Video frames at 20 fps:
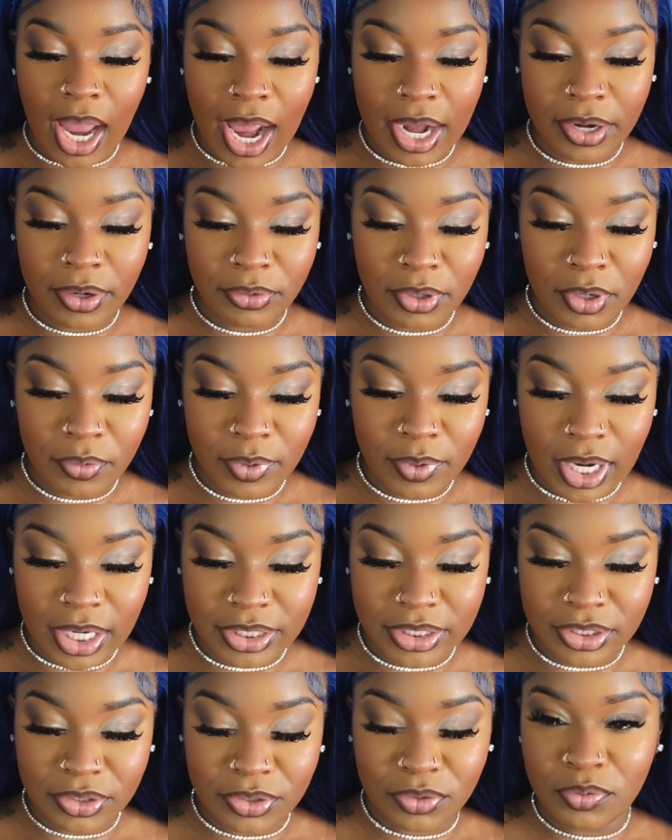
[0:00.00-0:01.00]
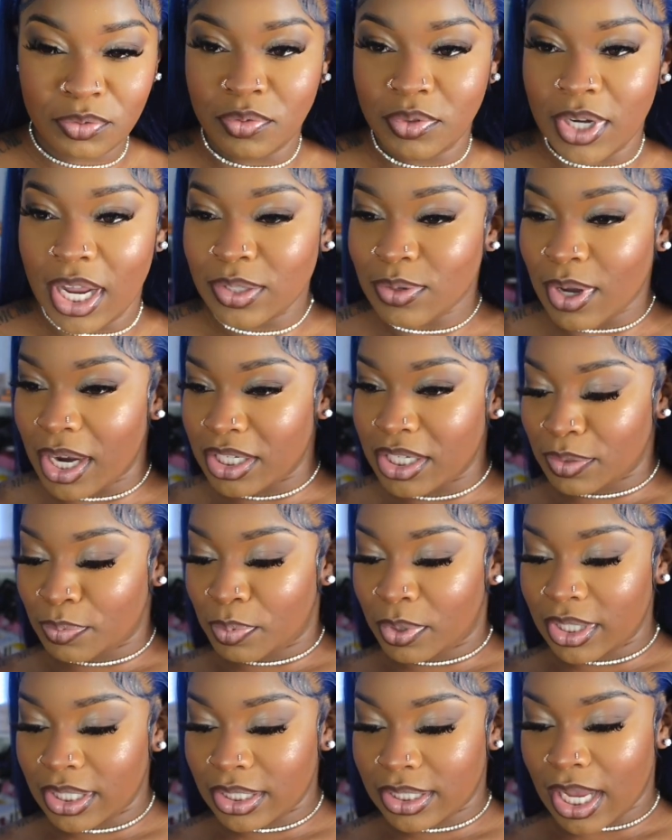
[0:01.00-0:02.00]
don't know what I should do. That's why I just
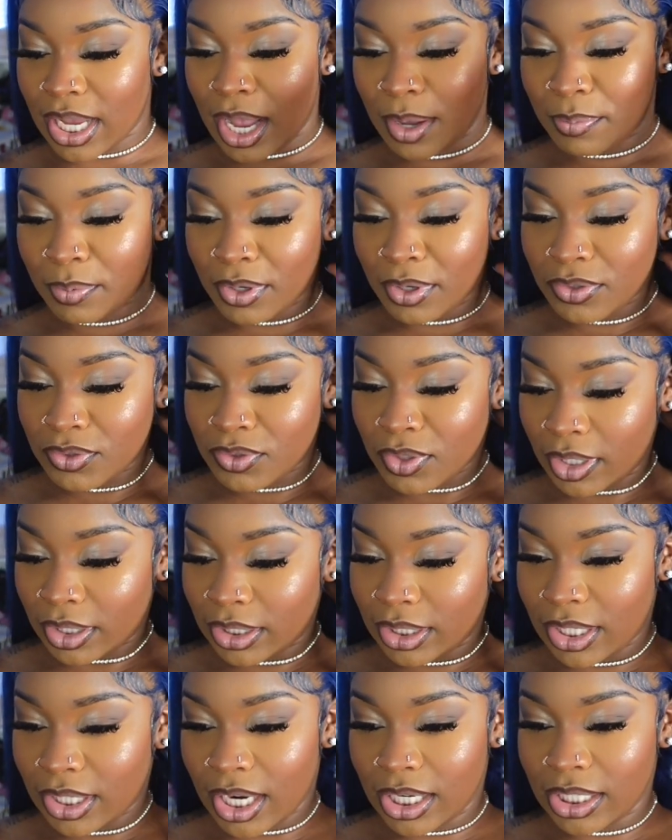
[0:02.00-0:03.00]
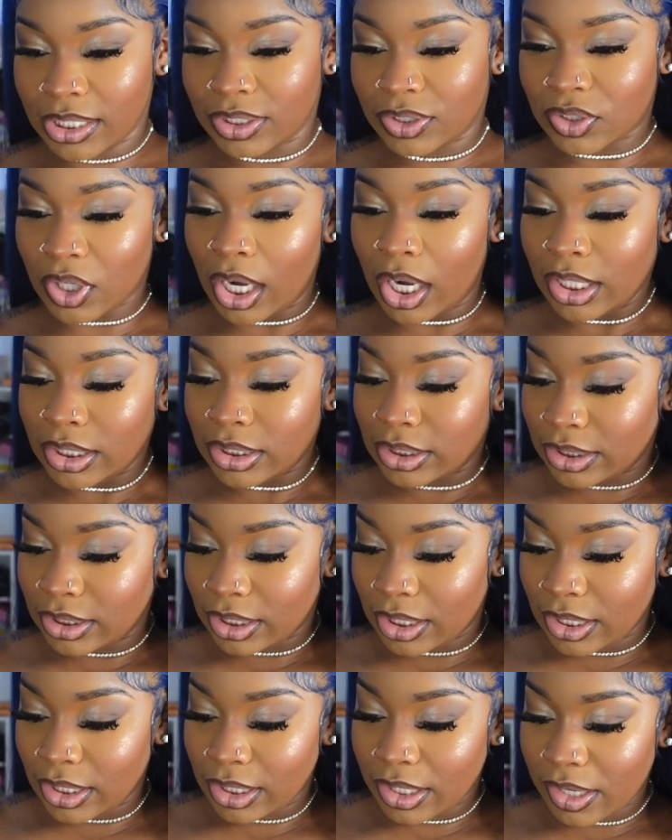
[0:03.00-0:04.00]
put the top on so I can kind of try to
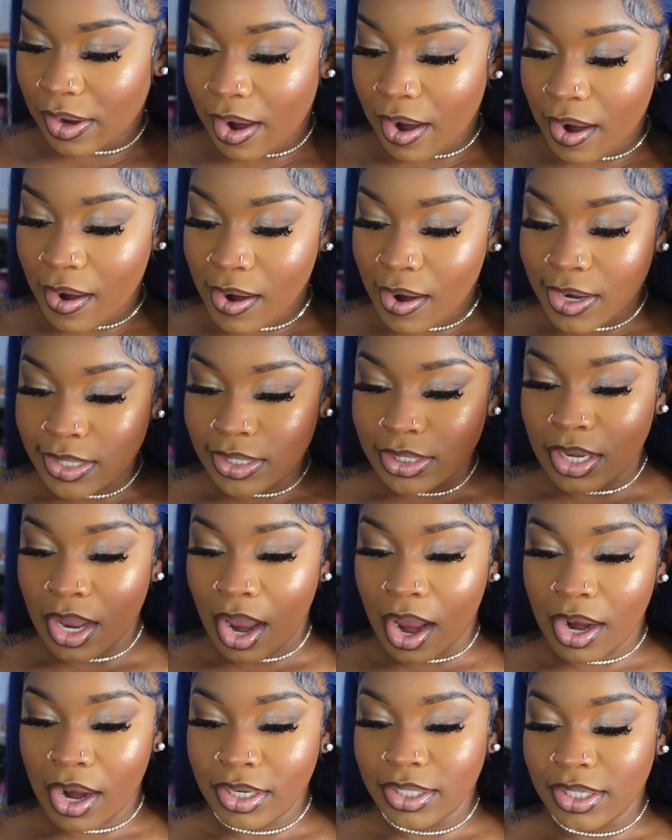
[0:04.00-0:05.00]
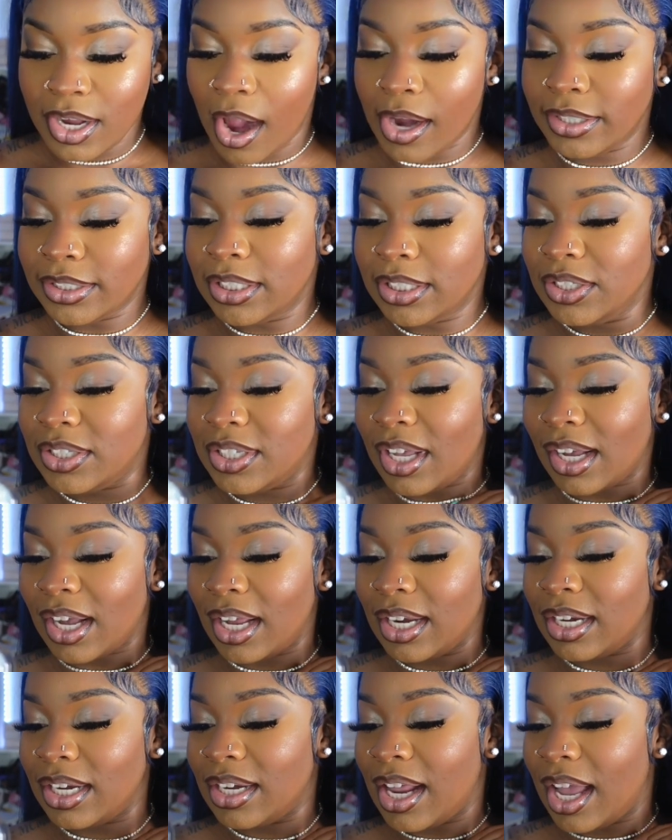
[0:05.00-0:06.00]
see. And you see I
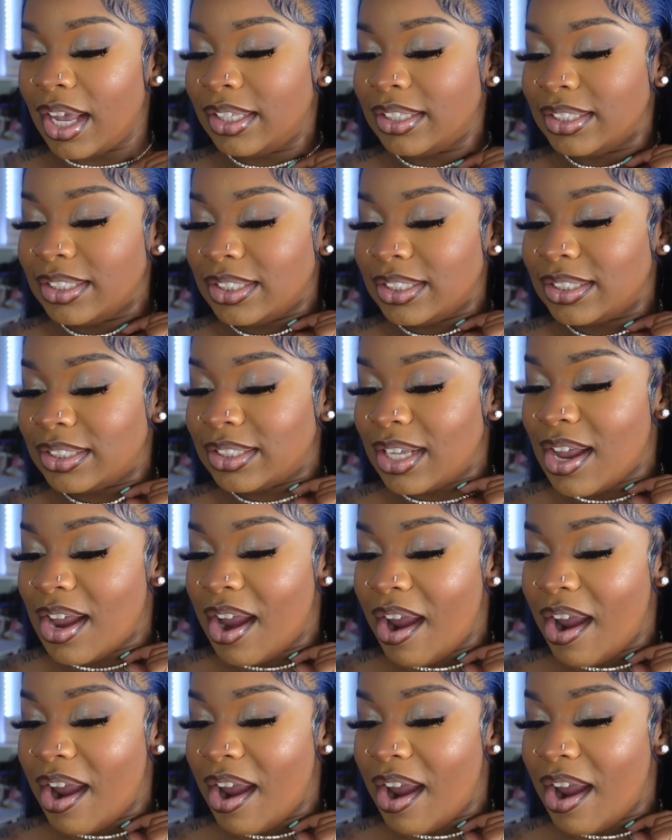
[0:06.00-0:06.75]
got the necklace.